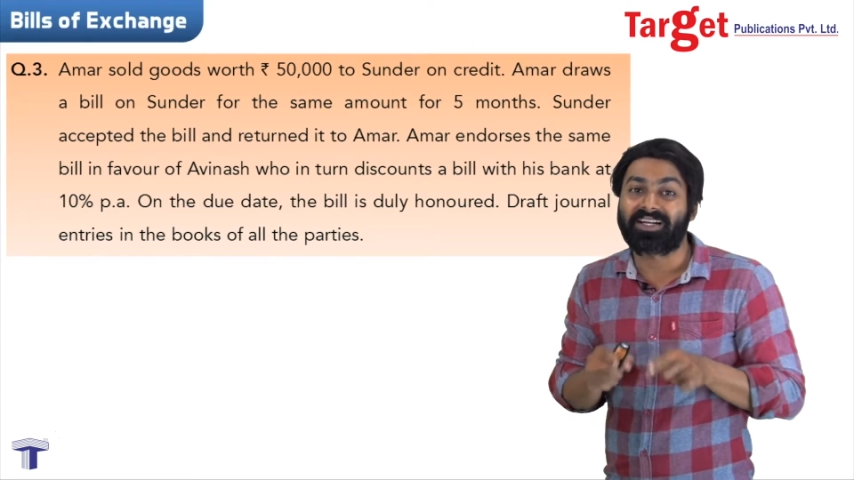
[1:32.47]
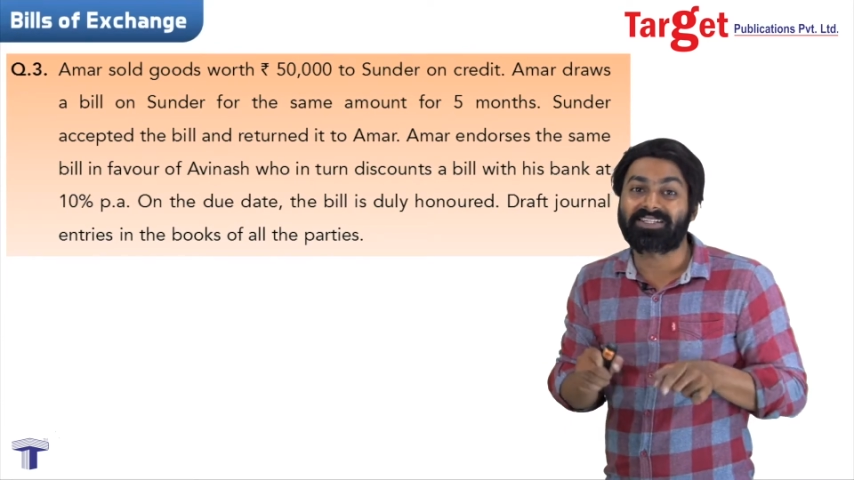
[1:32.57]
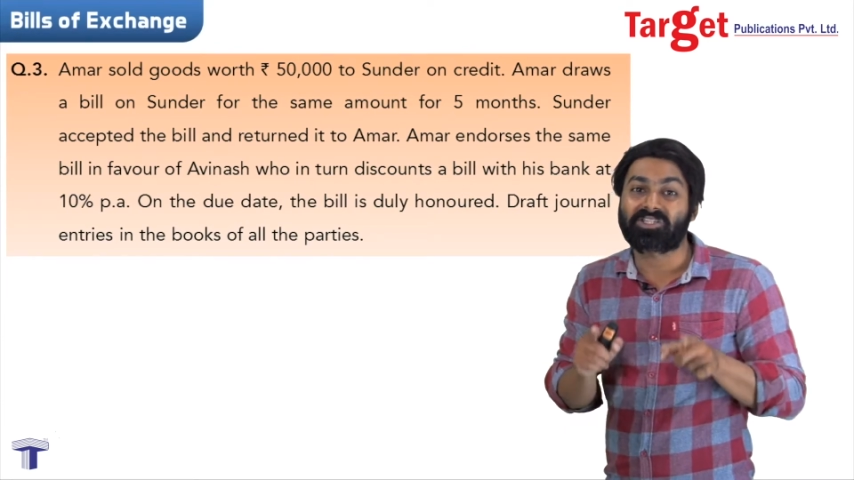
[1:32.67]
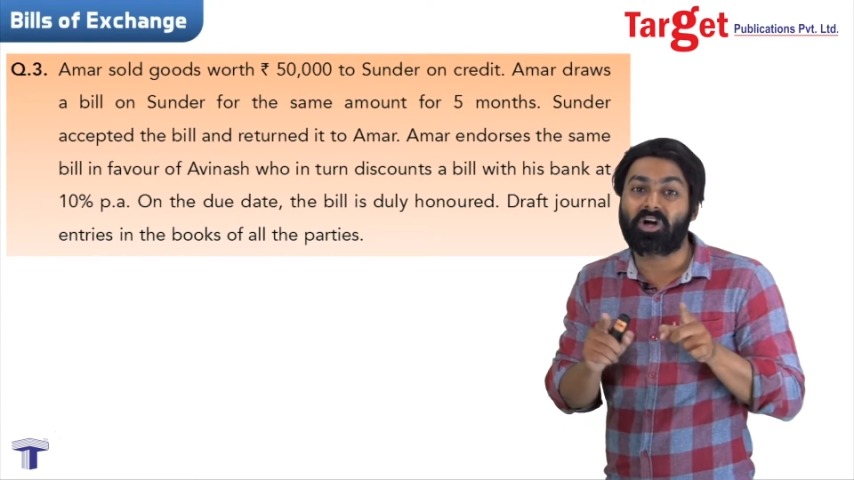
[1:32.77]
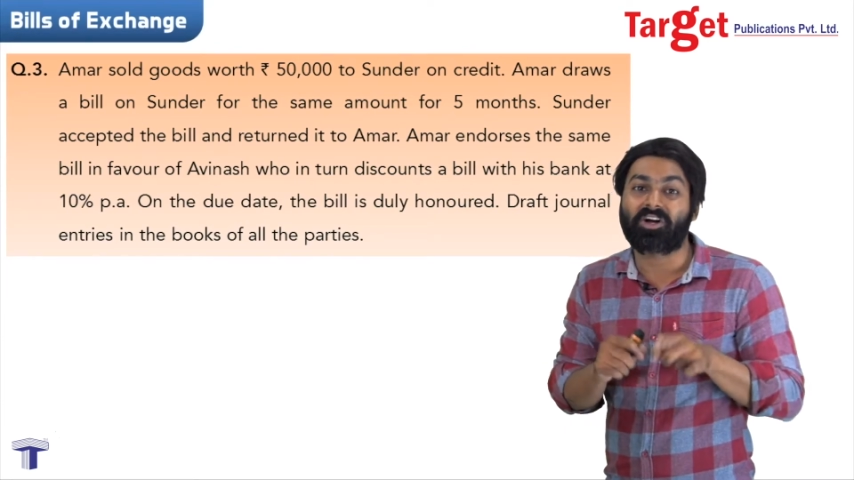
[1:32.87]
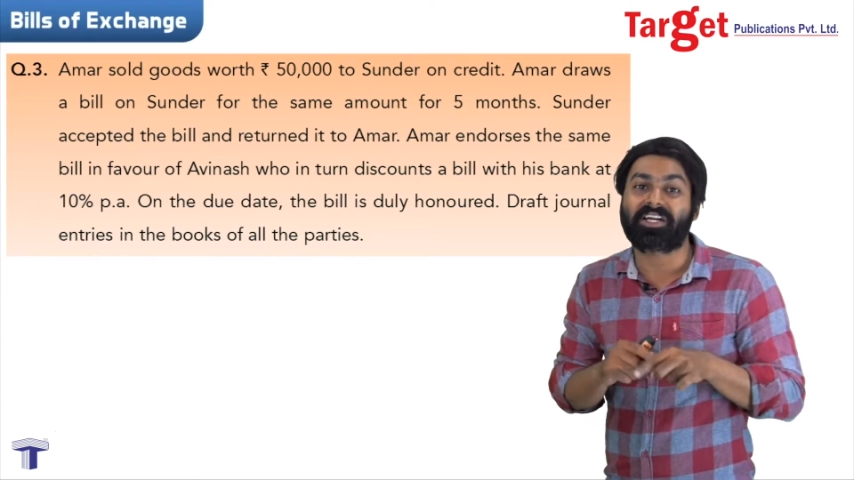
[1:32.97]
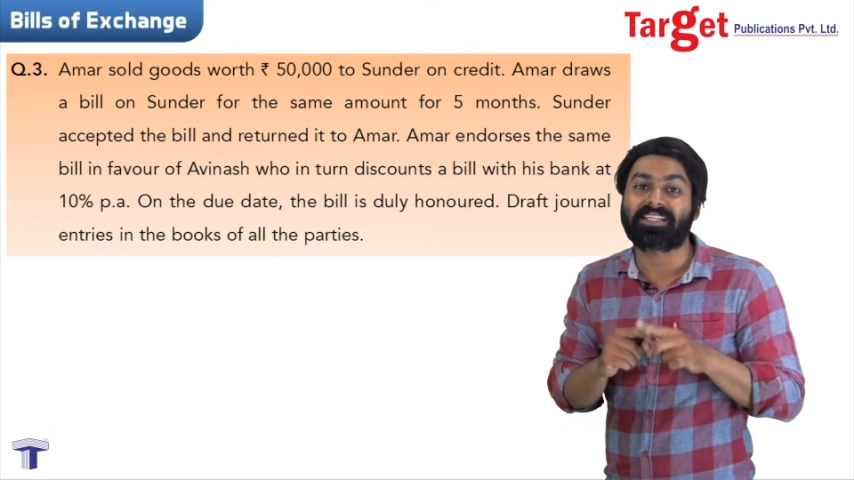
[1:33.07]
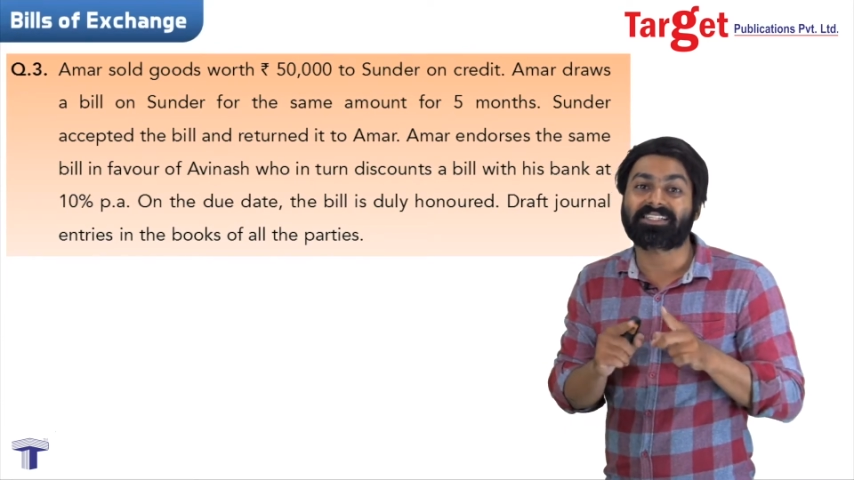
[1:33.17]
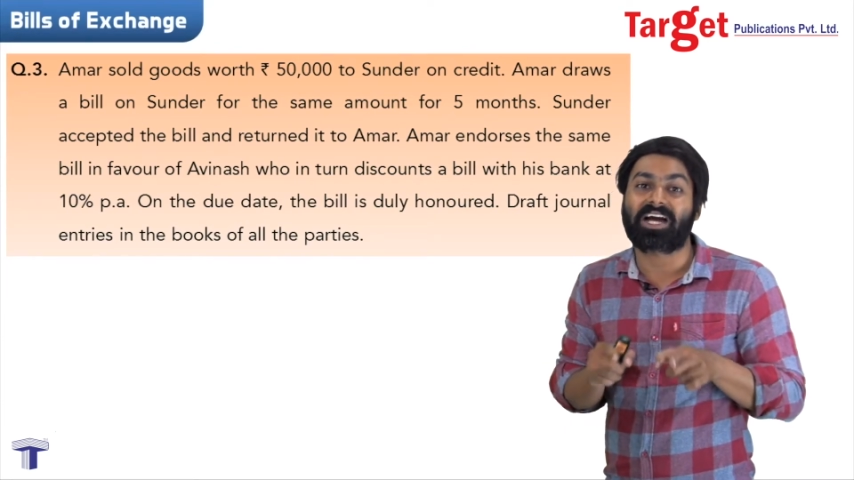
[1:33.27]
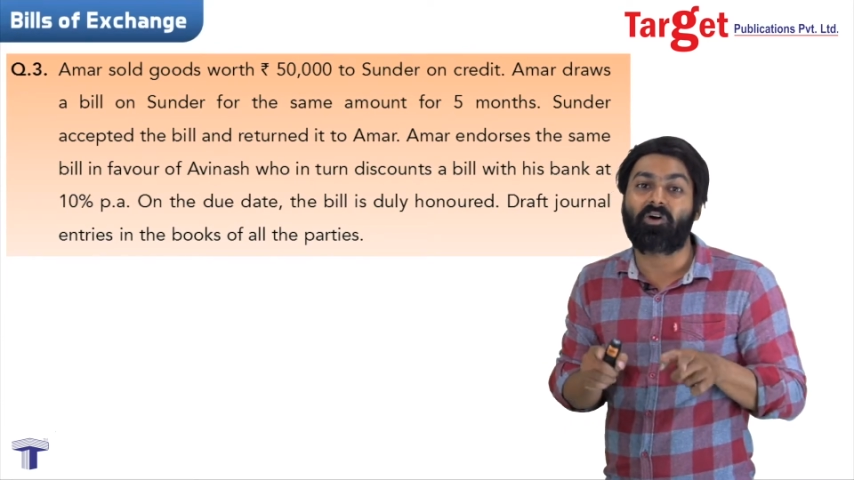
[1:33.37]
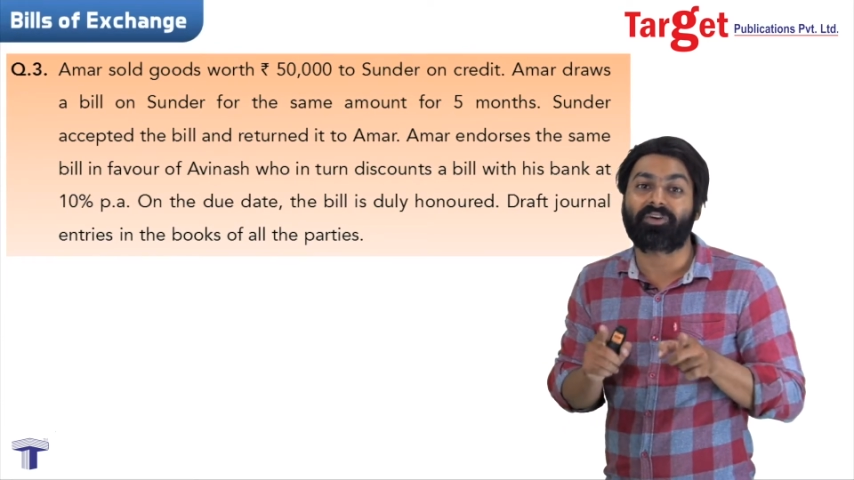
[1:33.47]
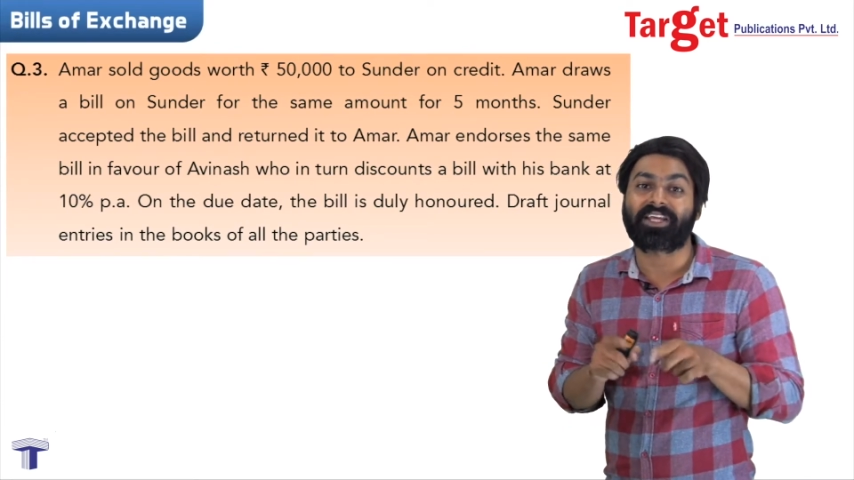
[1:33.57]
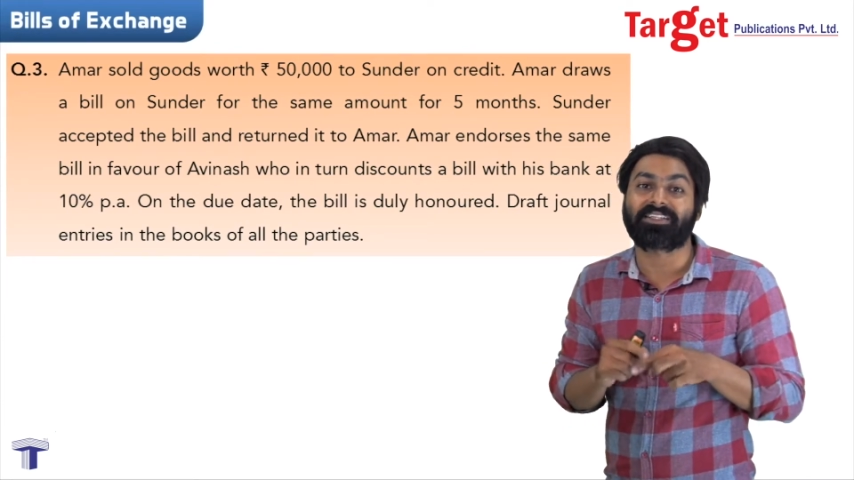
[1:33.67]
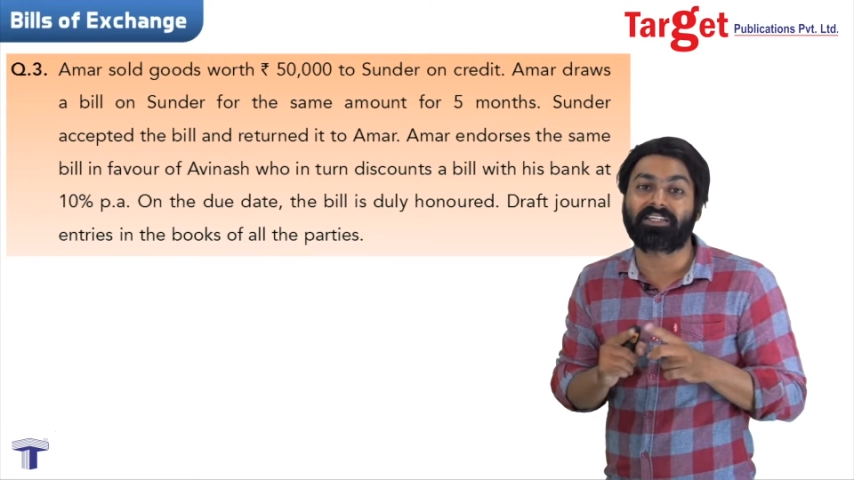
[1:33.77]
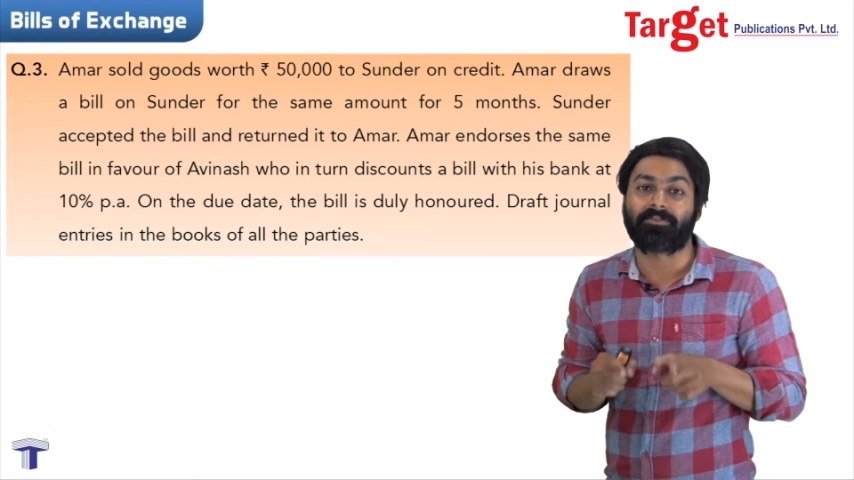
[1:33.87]
is not
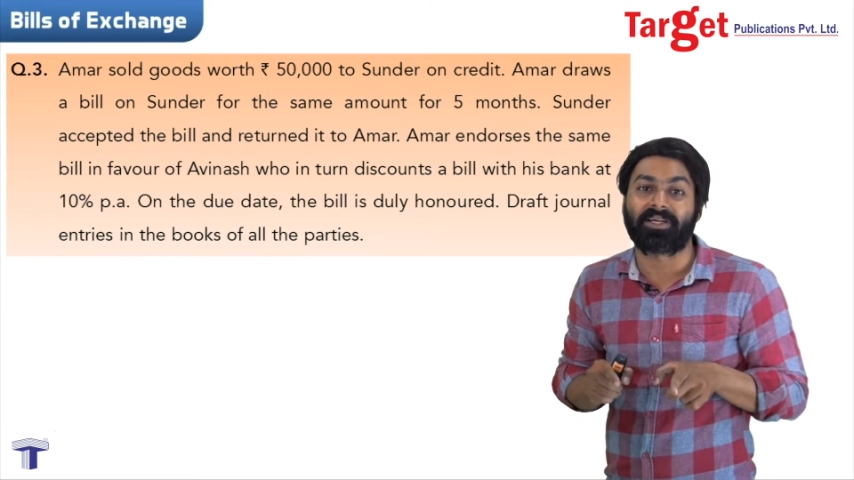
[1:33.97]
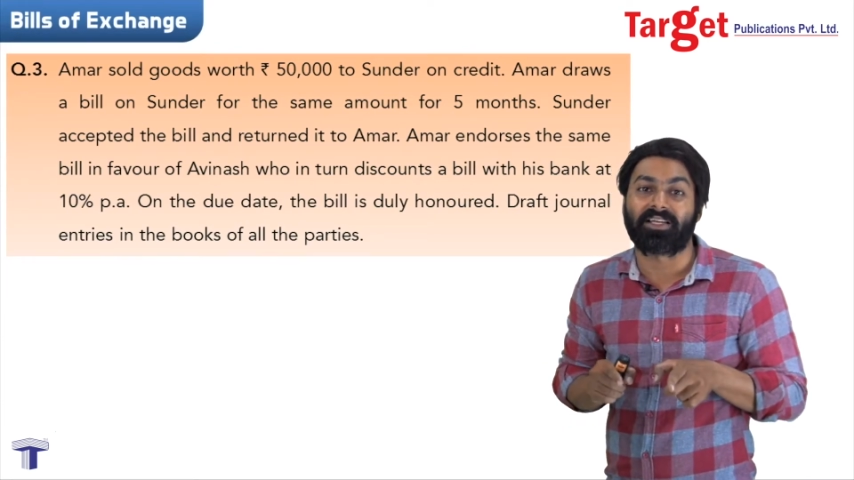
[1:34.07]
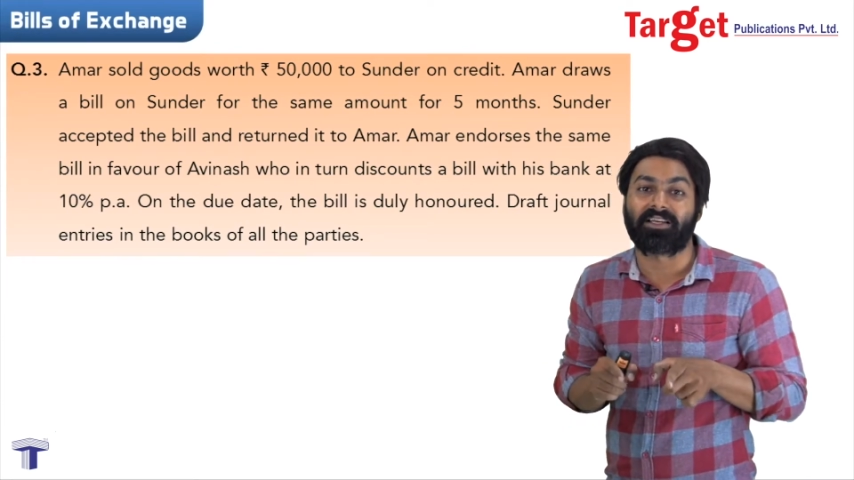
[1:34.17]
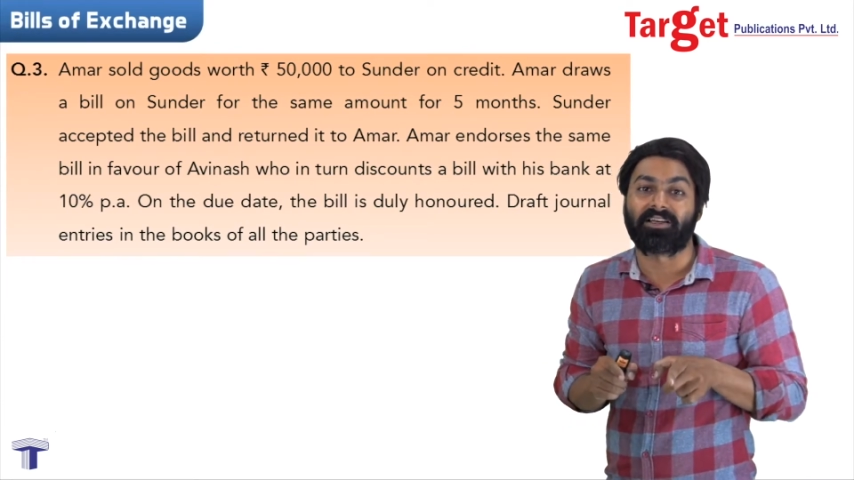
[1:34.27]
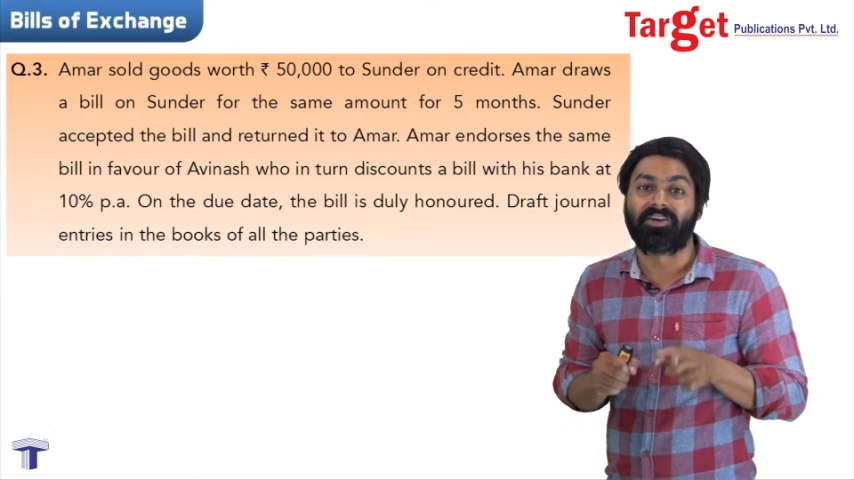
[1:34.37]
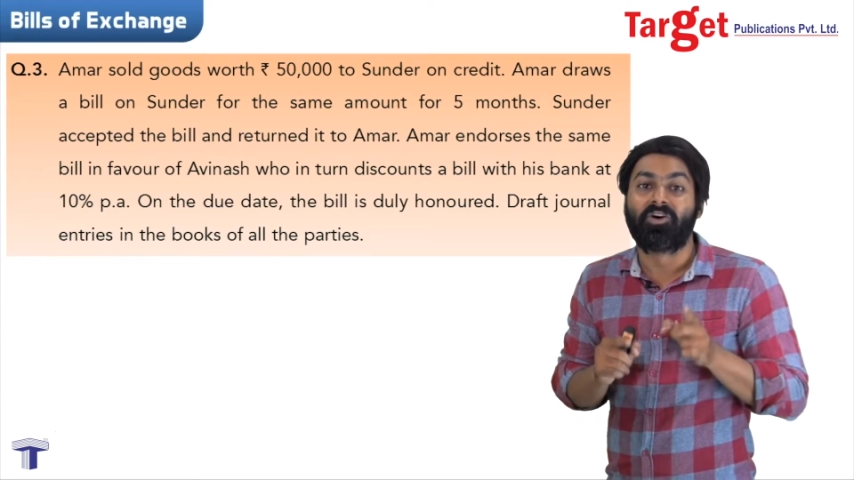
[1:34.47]
discounting the bill.